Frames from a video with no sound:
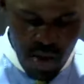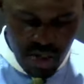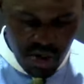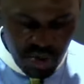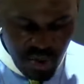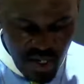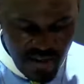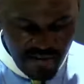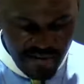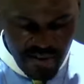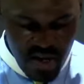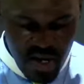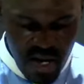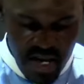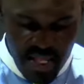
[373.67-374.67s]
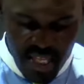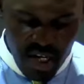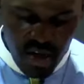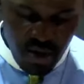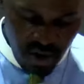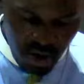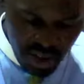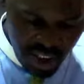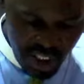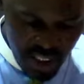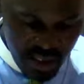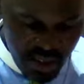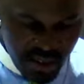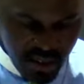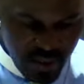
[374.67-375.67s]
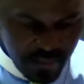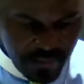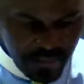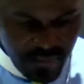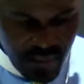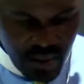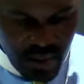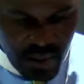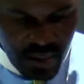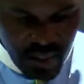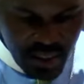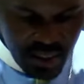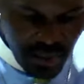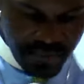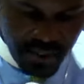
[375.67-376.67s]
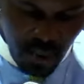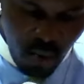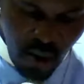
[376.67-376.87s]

1 to 12. Then Colossians, chapter